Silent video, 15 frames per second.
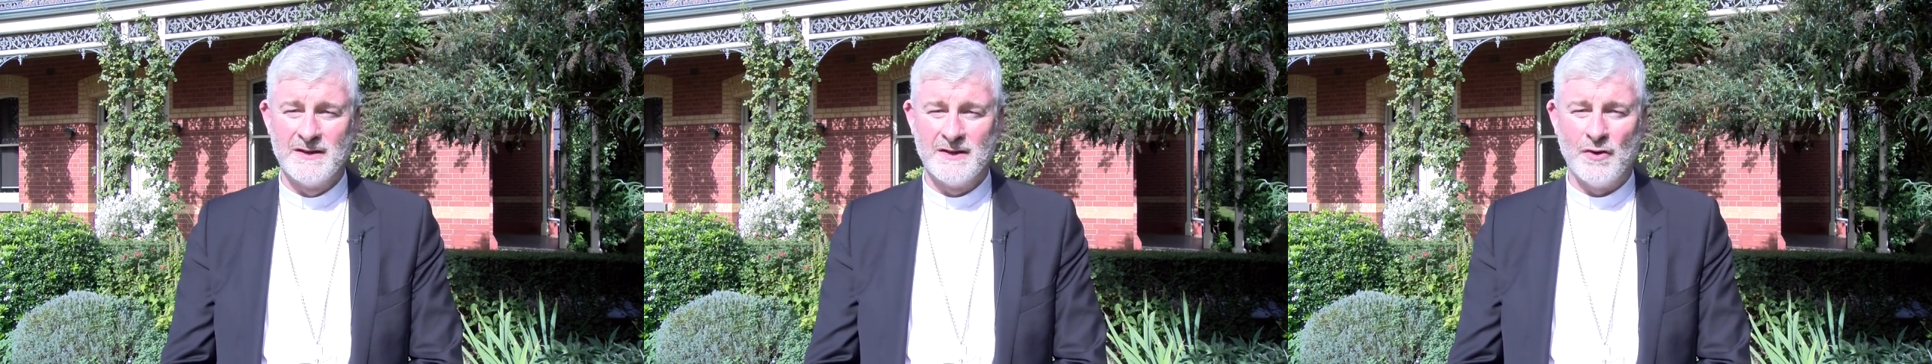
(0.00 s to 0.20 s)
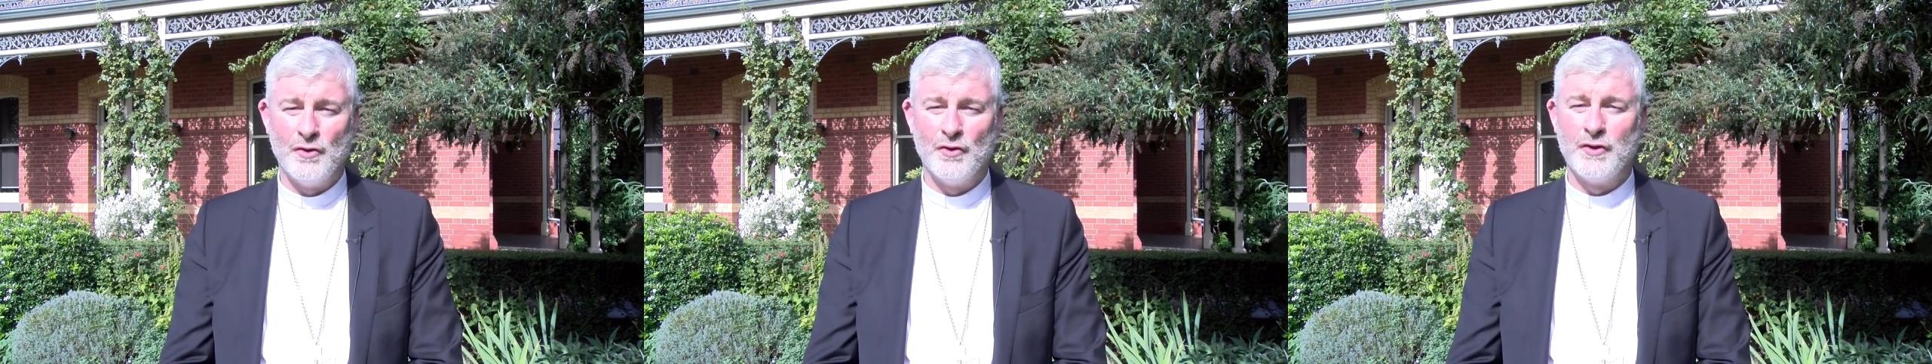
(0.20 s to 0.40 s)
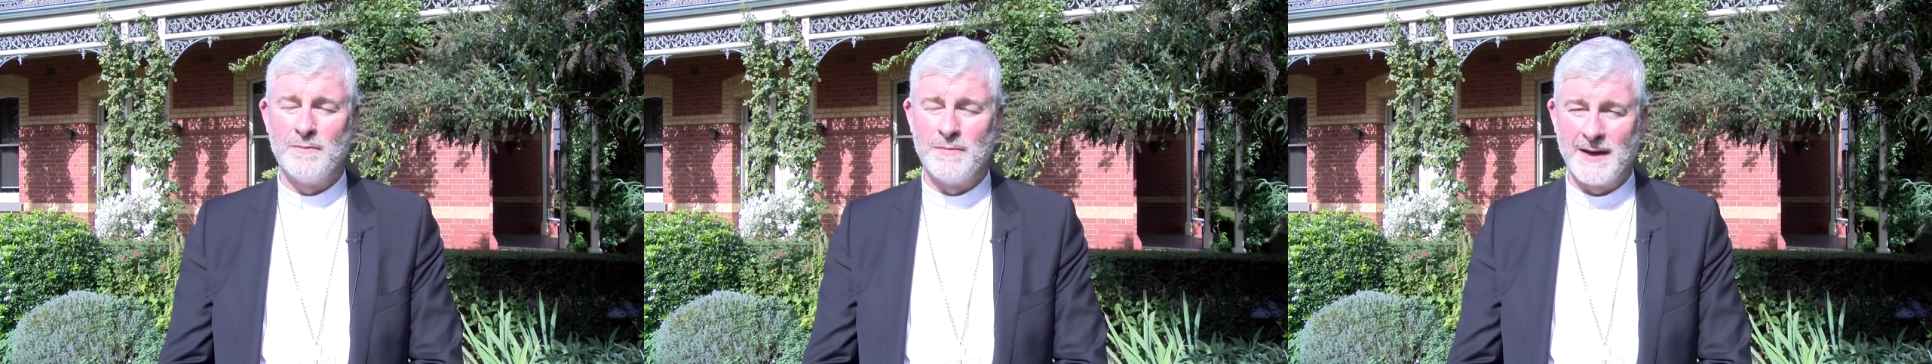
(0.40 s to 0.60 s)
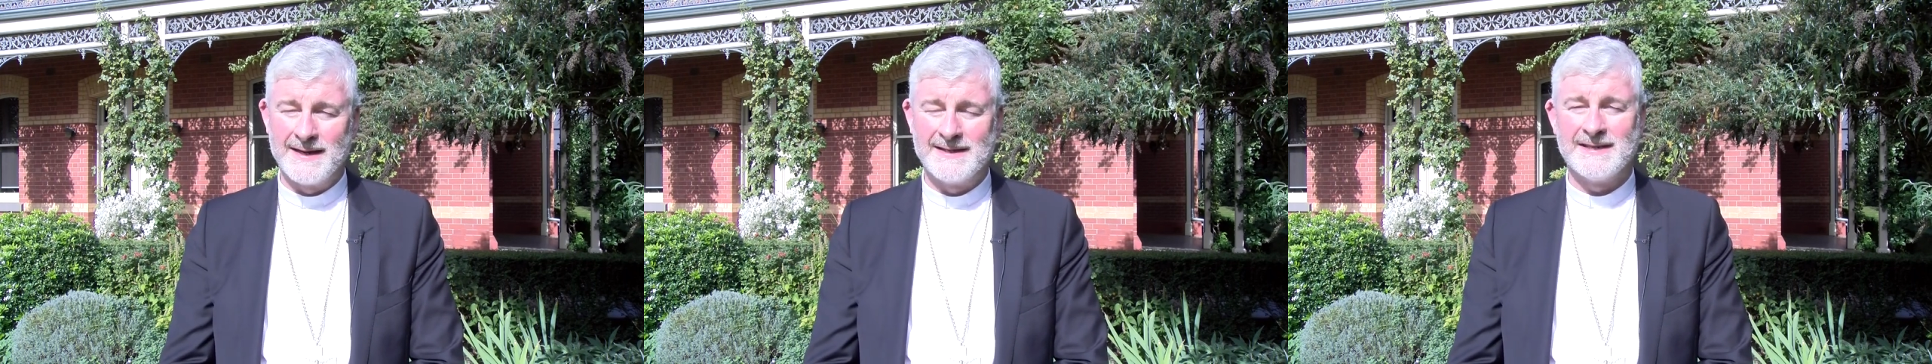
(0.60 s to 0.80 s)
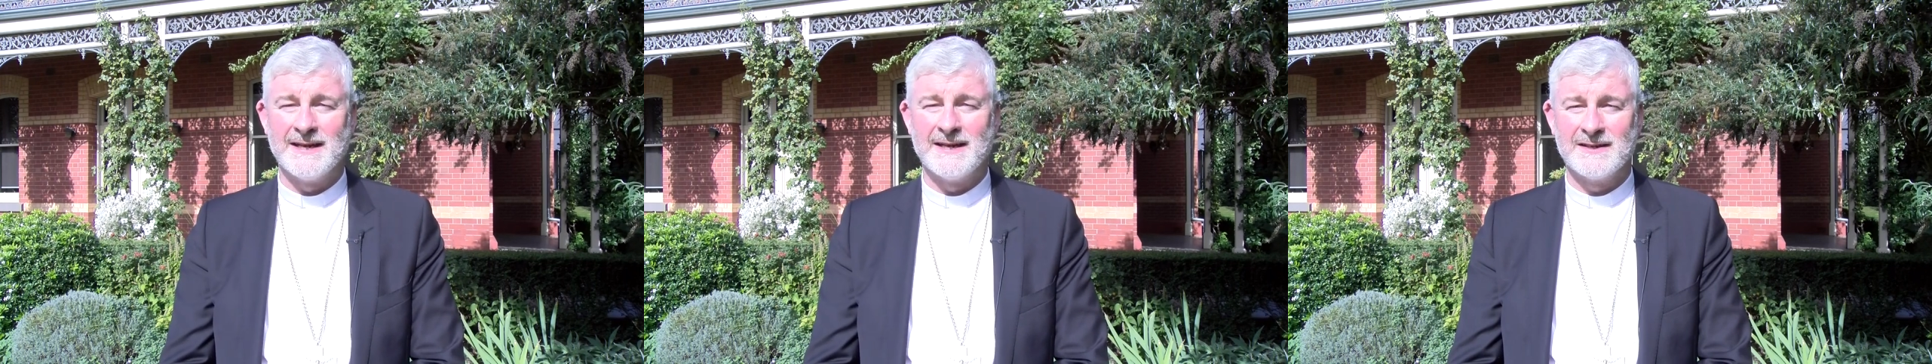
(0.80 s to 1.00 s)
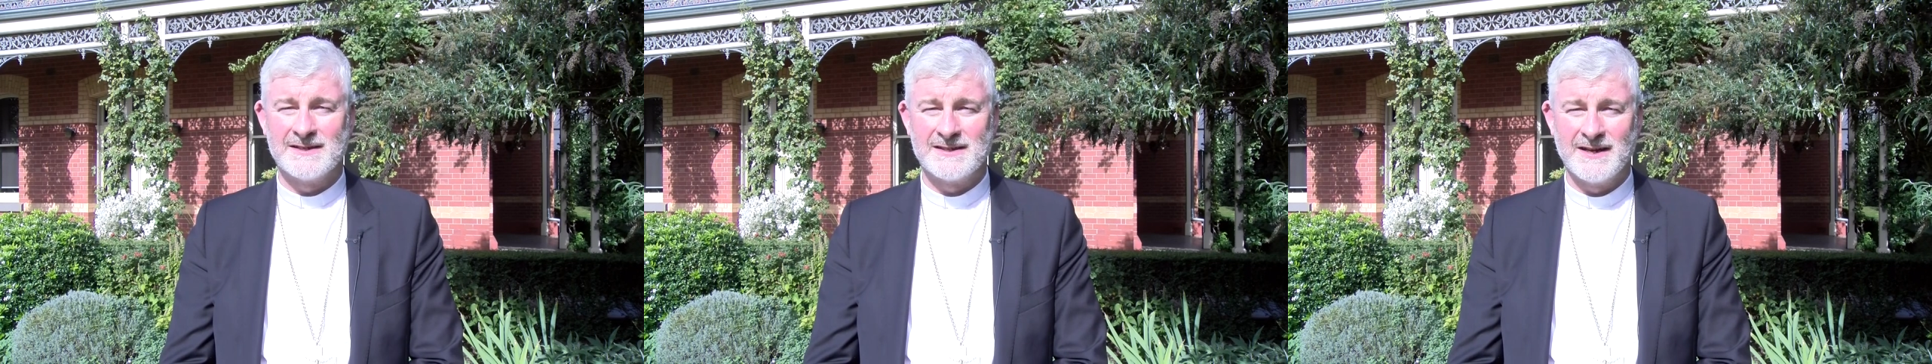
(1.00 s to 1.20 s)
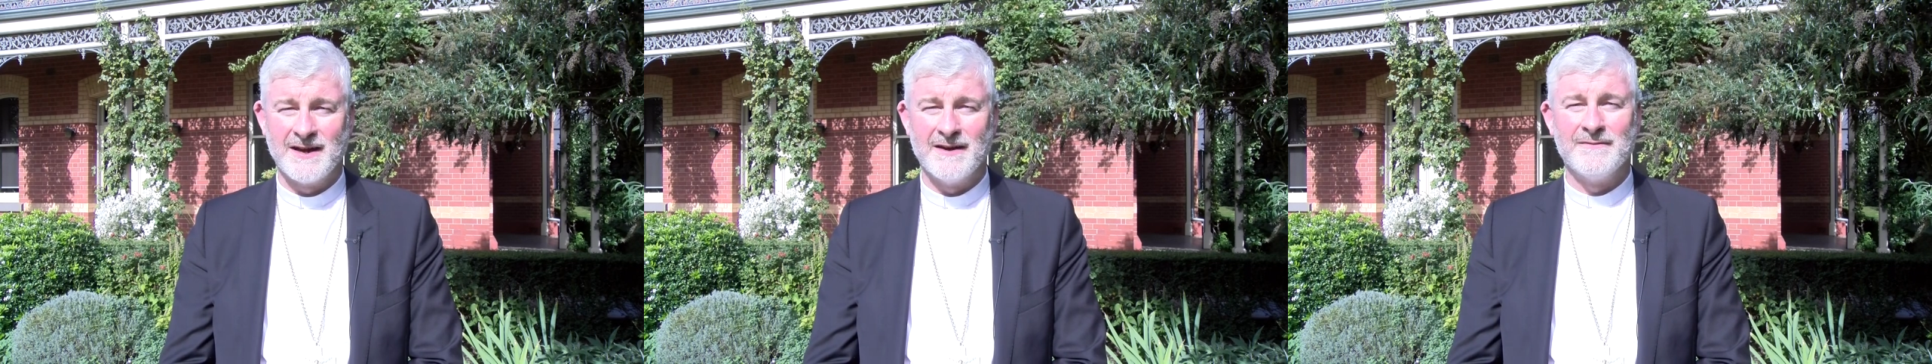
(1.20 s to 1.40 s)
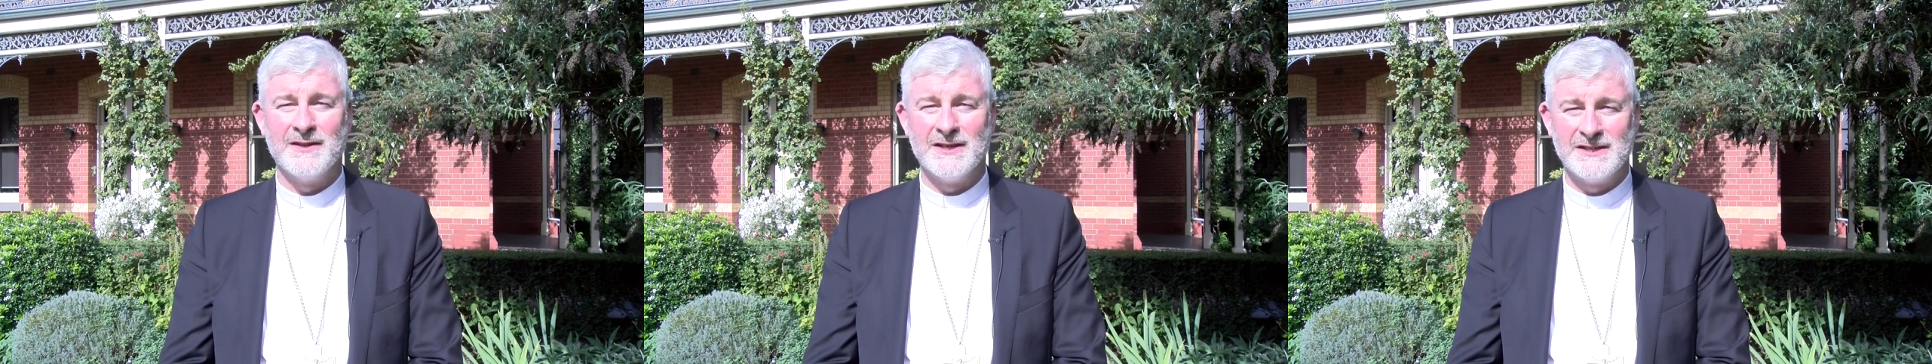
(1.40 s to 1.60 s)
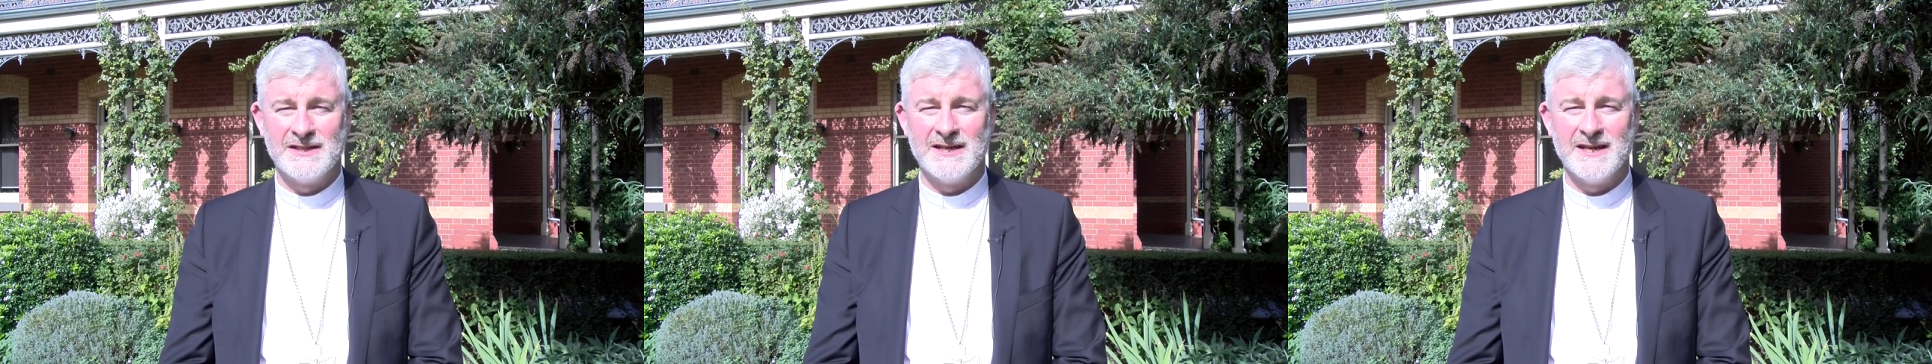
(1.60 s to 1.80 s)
all the blessings of this